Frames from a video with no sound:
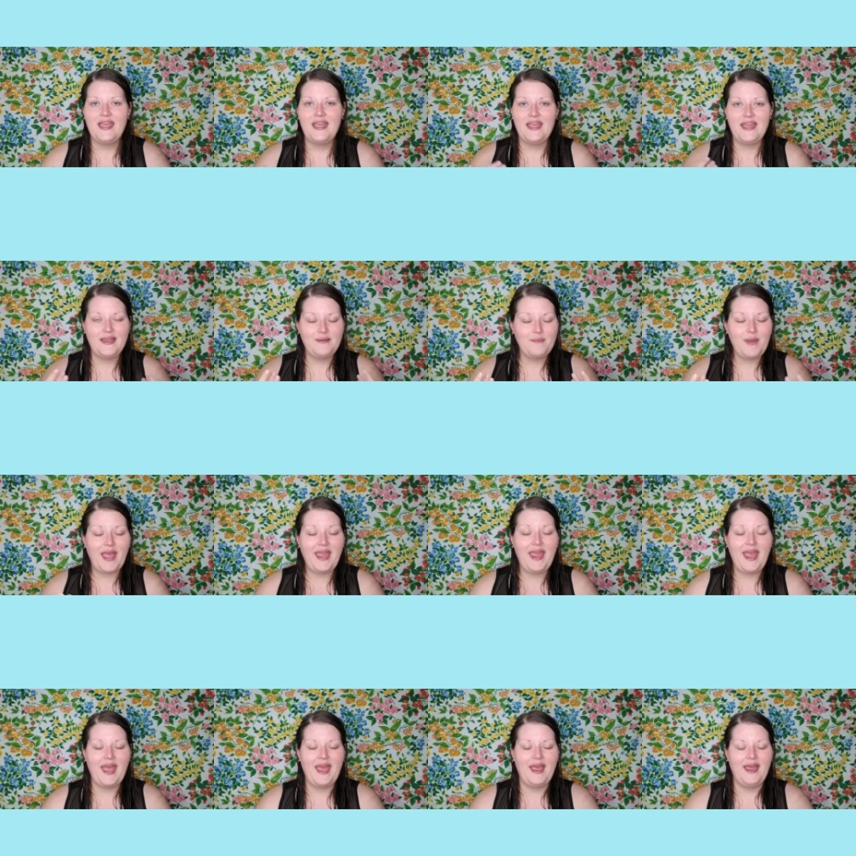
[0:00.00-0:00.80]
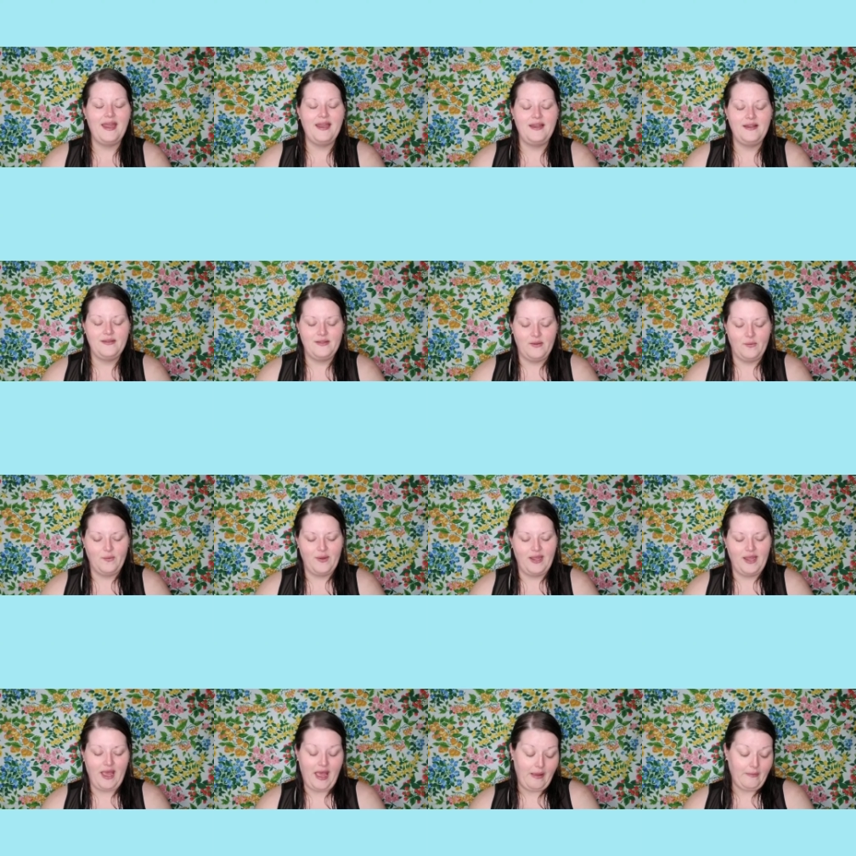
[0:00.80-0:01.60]
in my head, the
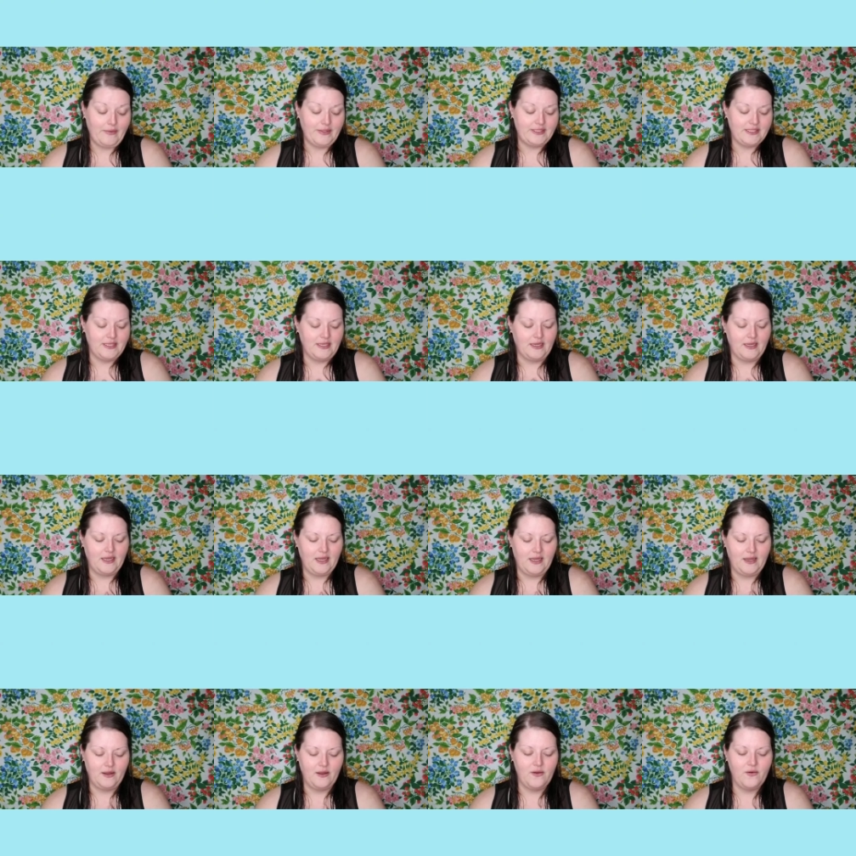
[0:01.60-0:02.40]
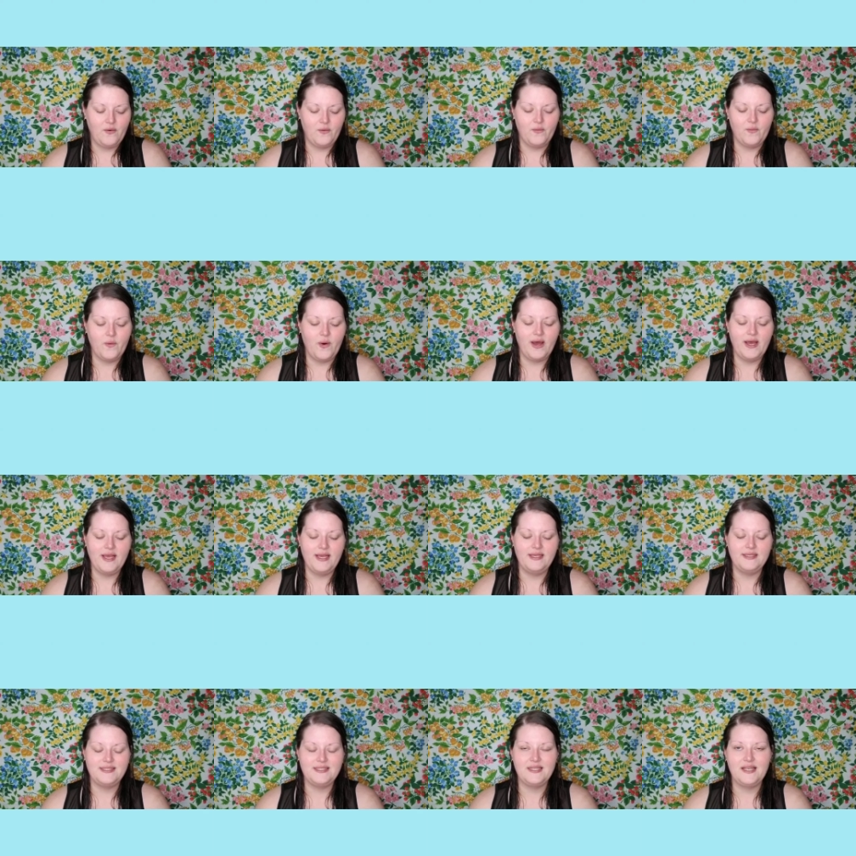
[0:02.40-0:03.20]
way I was thinking
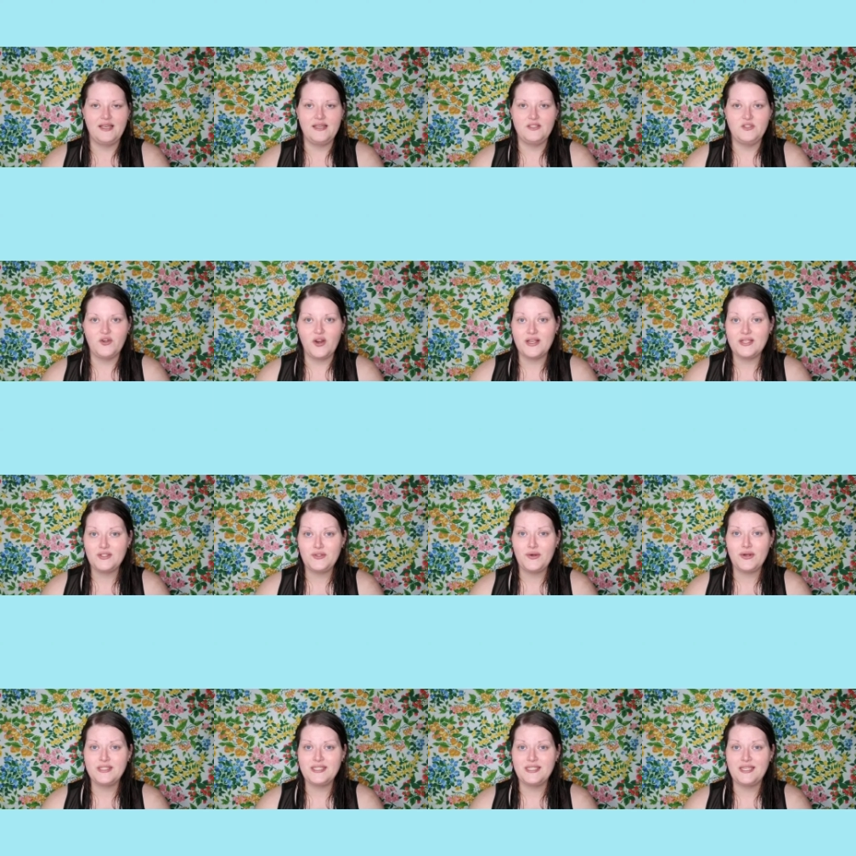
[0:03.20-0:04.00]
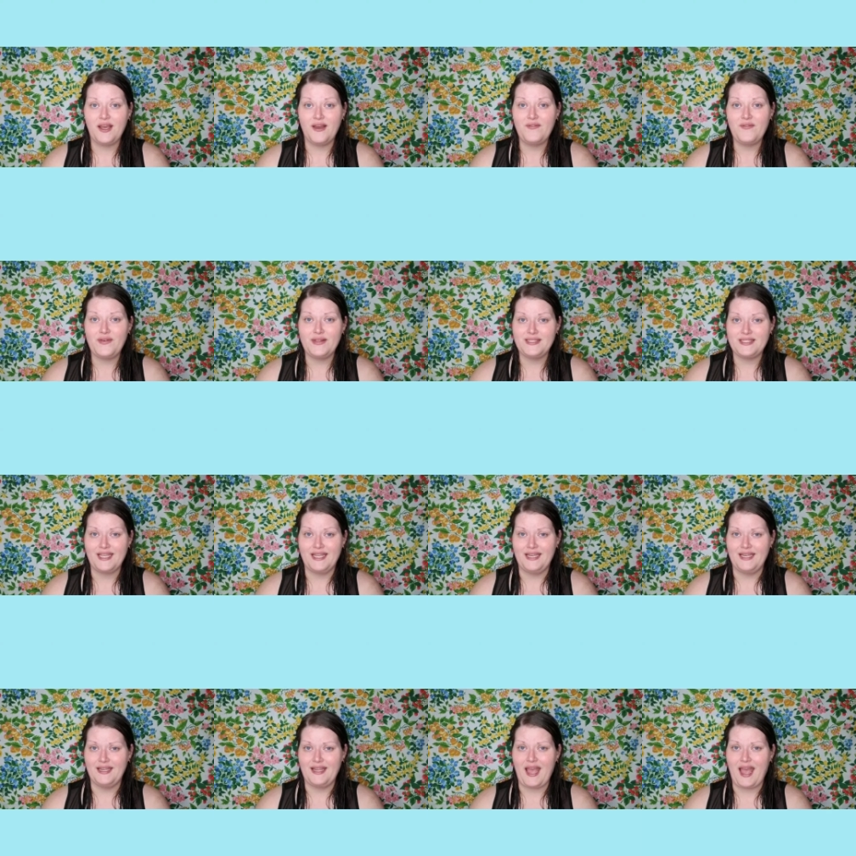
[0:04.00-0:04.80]
was drugstore stuff is
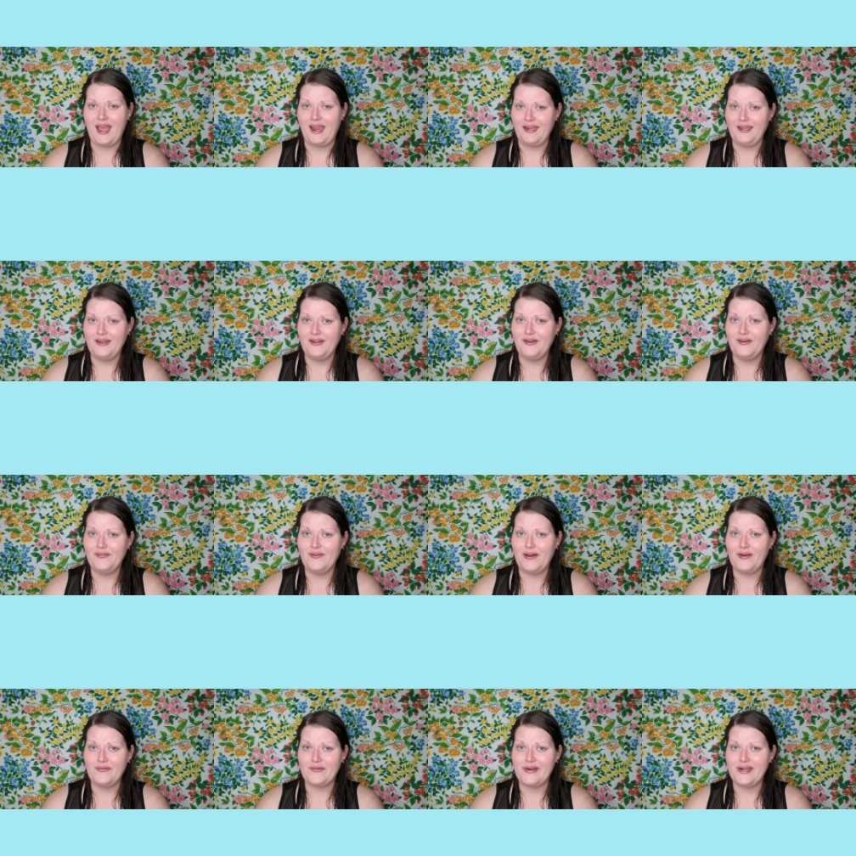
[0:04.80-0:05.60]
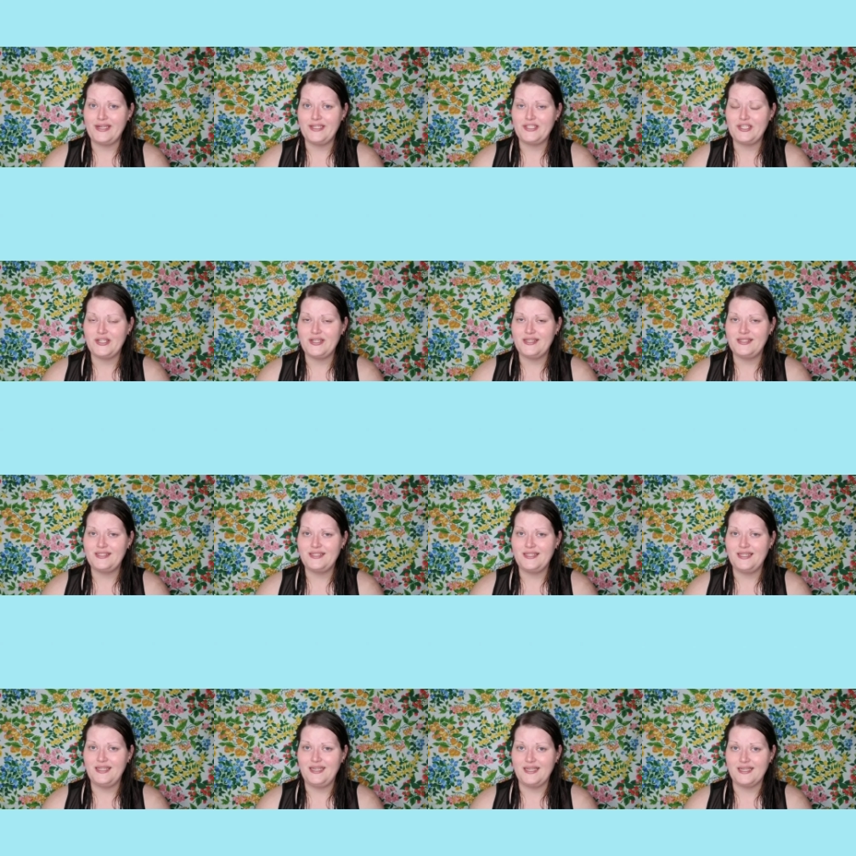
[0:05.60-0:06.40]
getting kind of
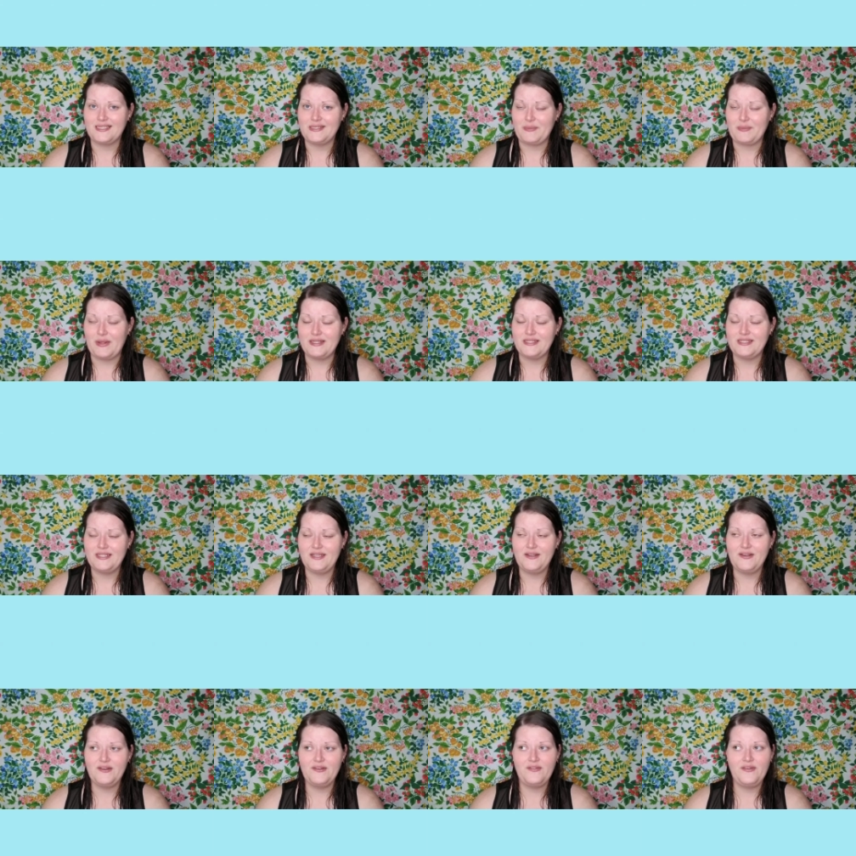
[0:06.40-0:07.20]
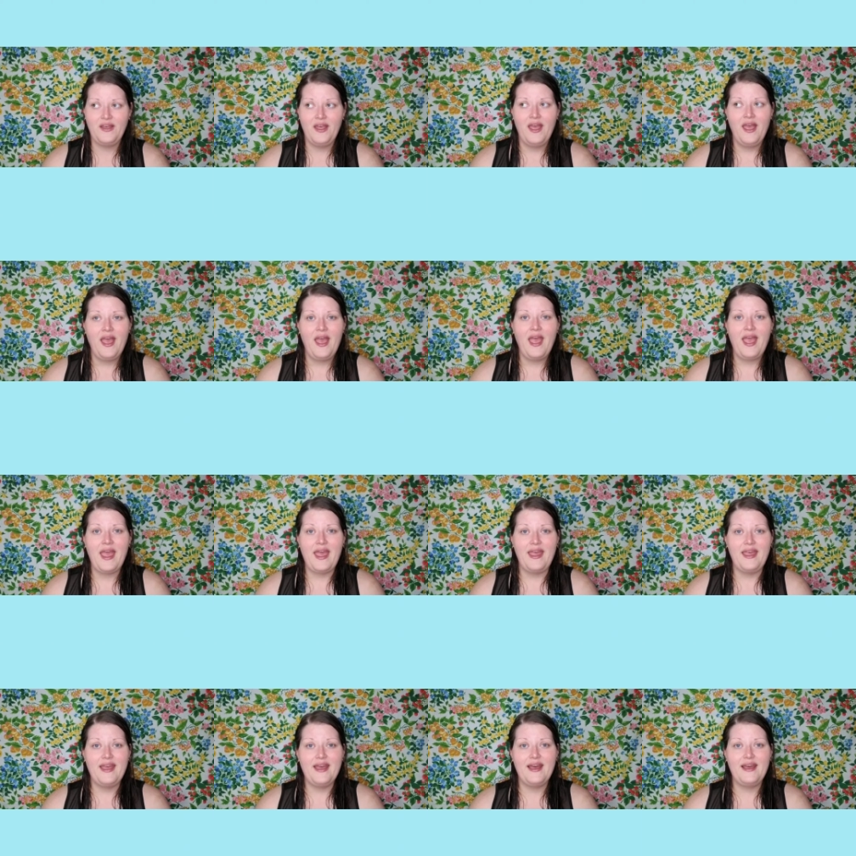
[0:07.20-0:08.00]
outrageously expensive
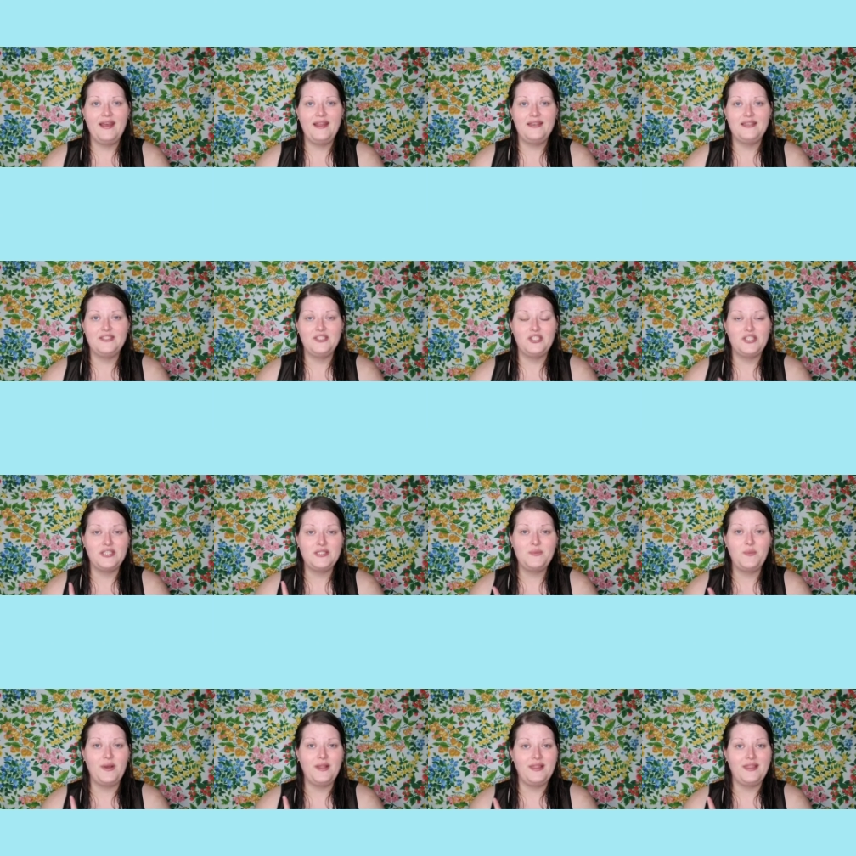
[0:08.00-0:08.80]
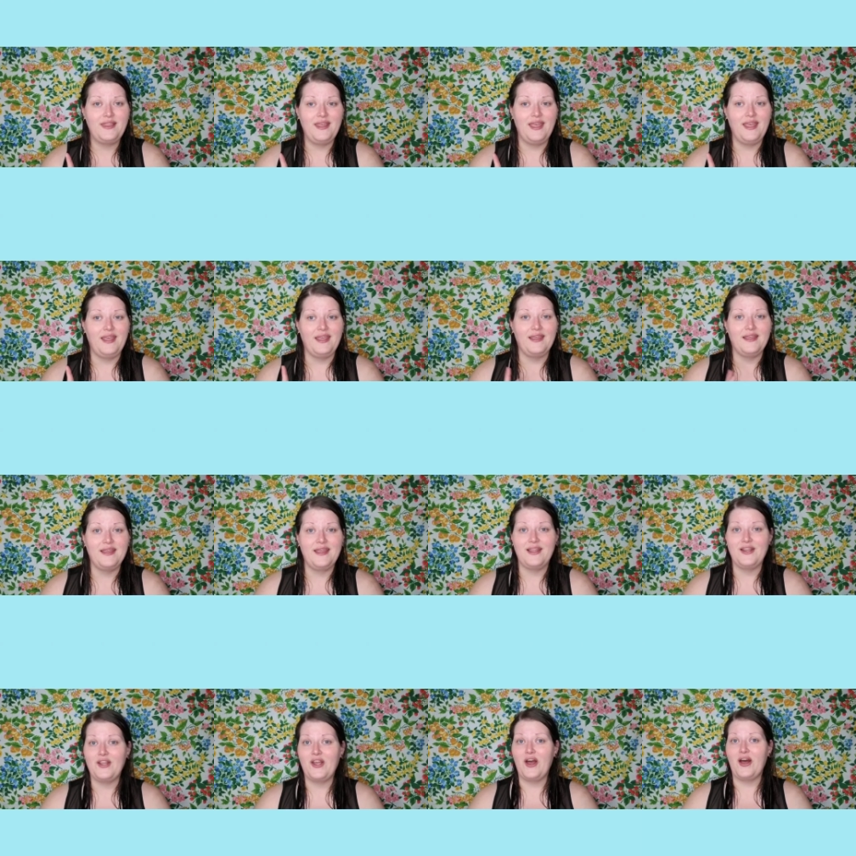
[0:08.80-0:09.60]
and just one thing
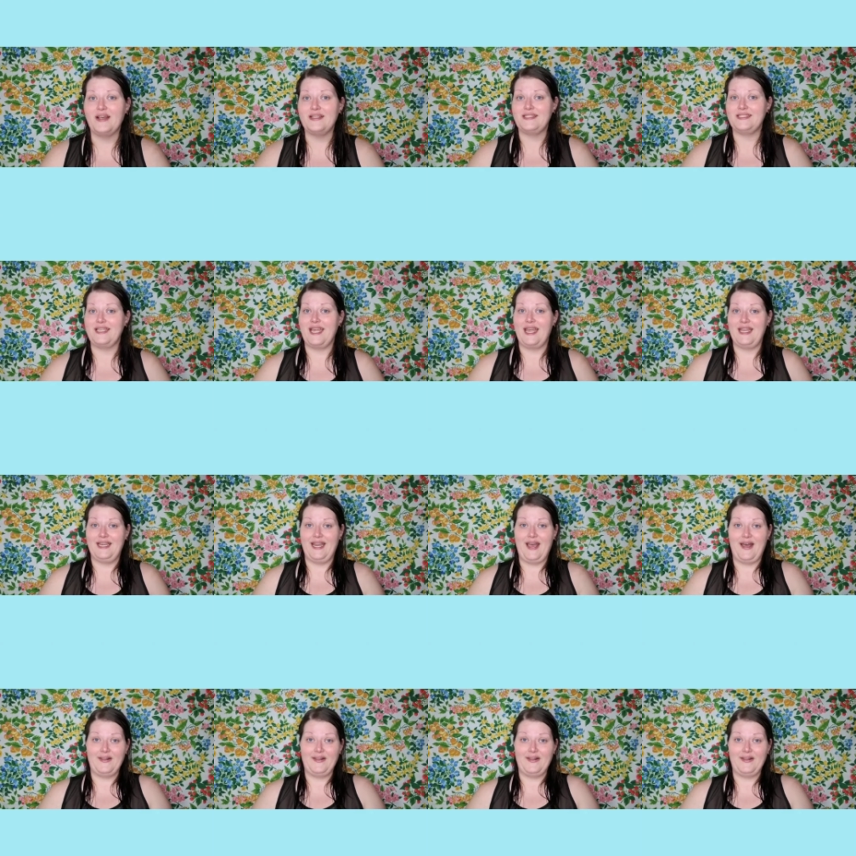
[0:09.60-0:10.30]
can cost $10.